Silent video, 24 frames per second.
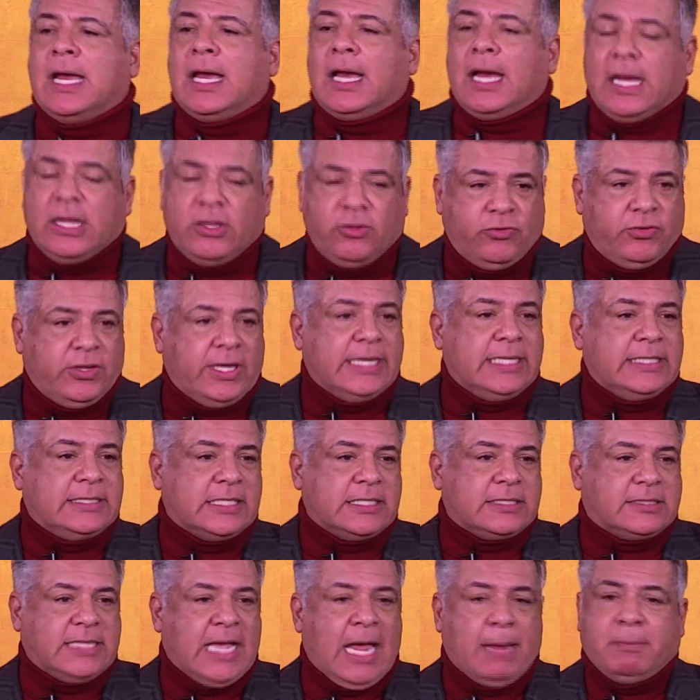in
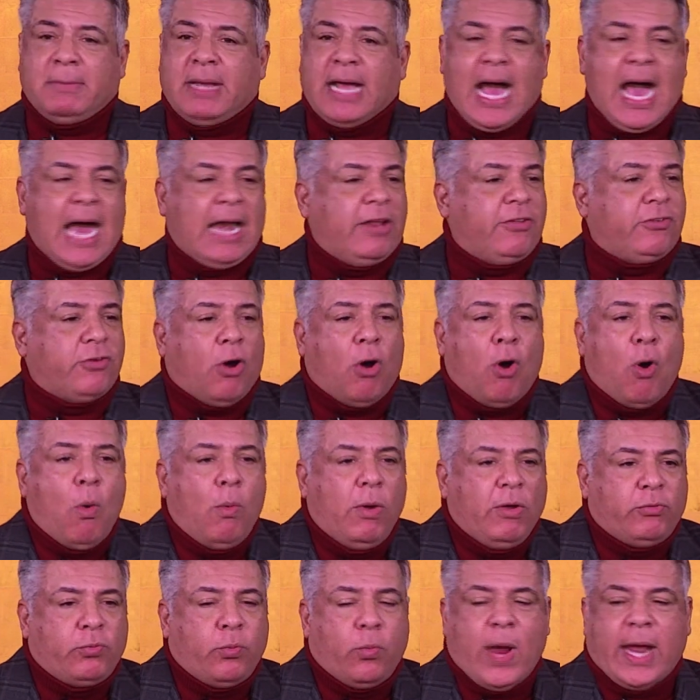Jesus' name. God is
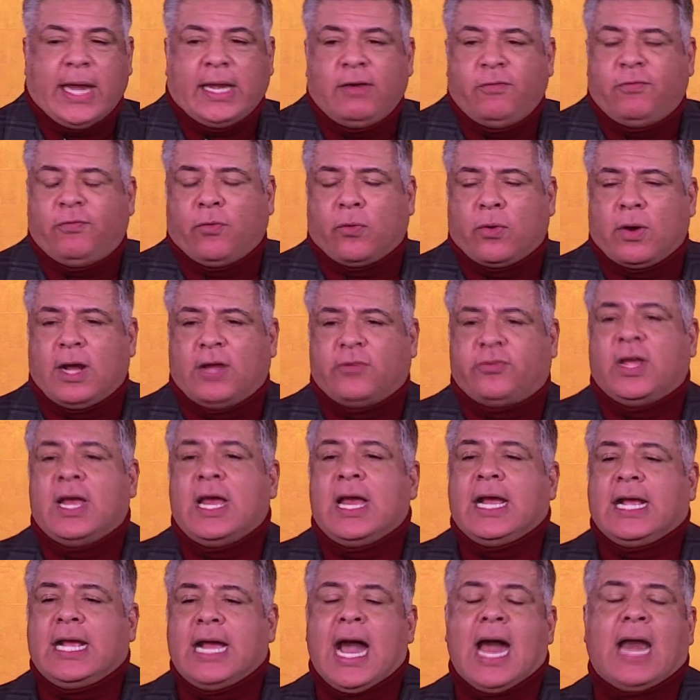always waiting for us.
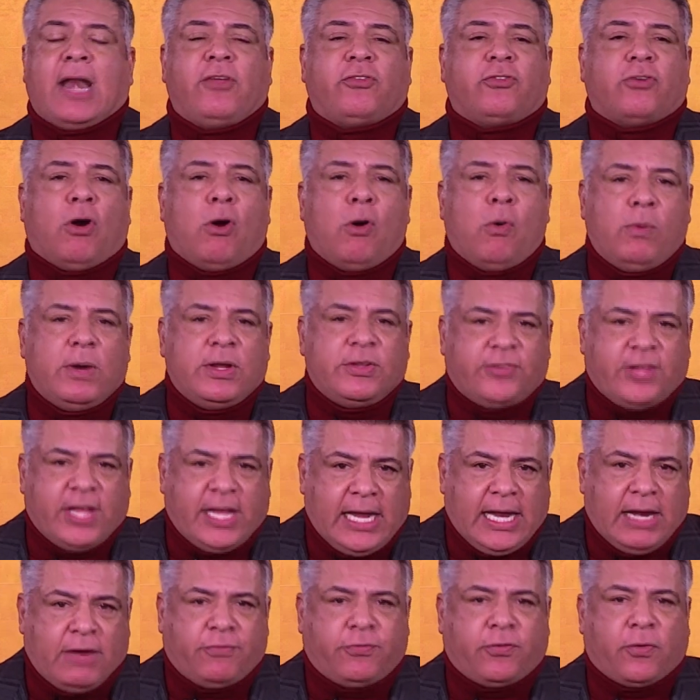God is always
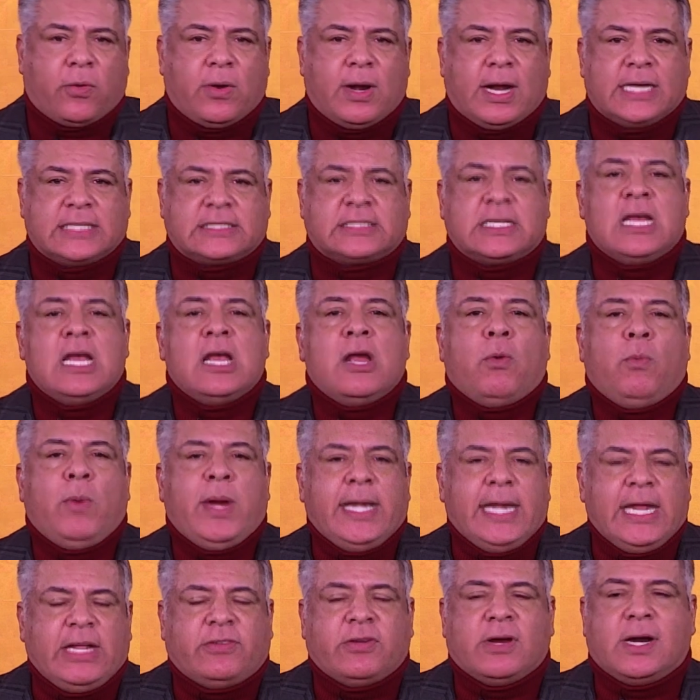here for us. We
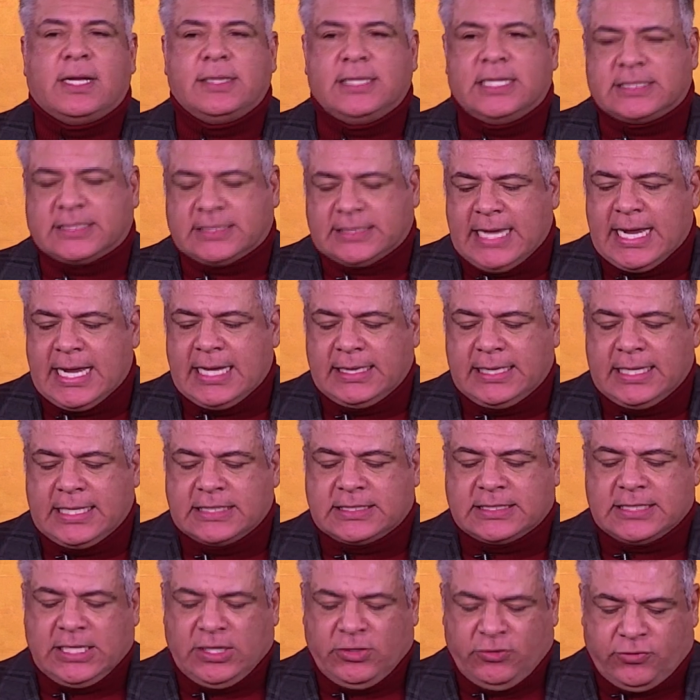need to understand this
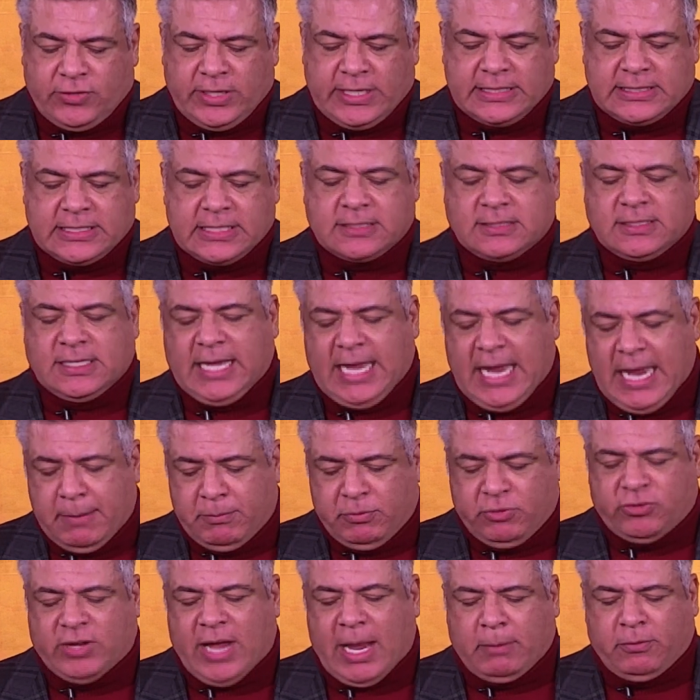in Jesus' name.
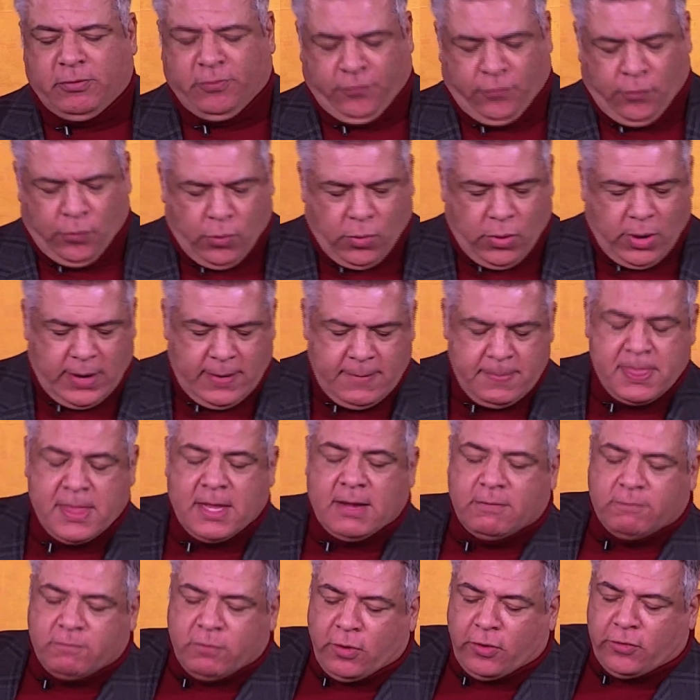James 4,
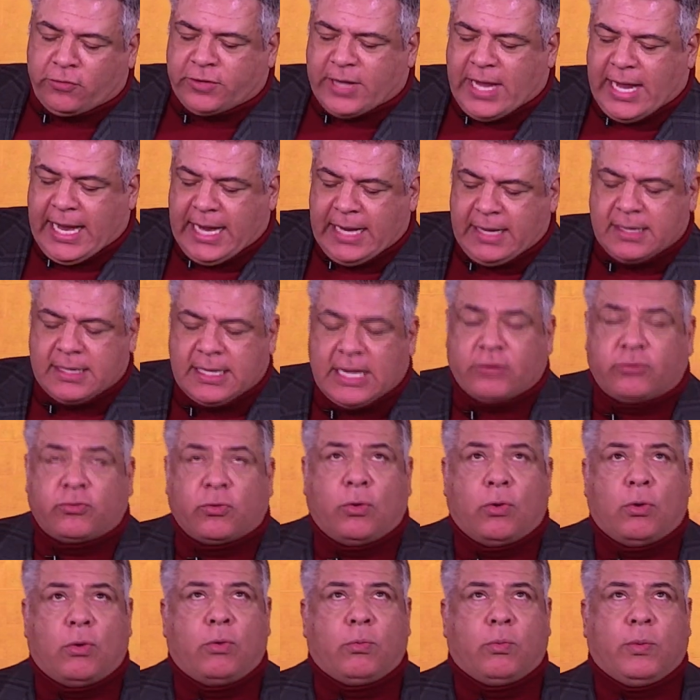verse 8. Let's
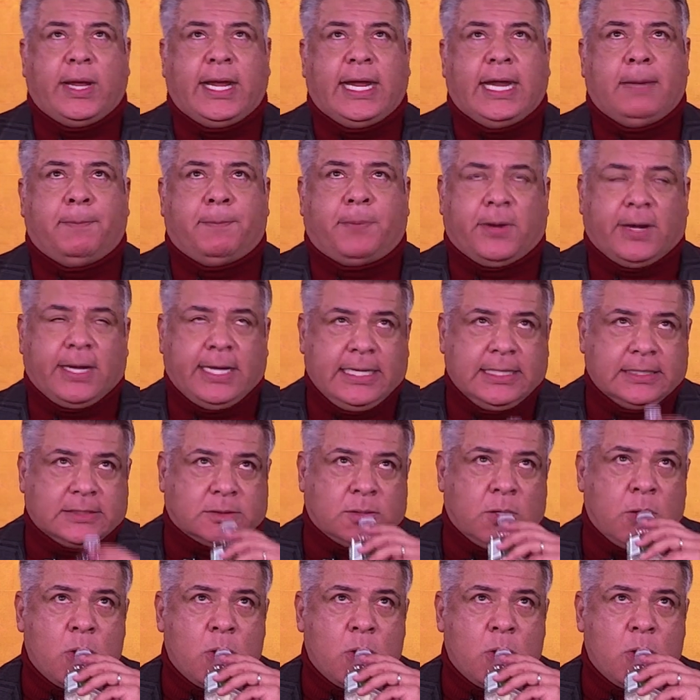all read, please.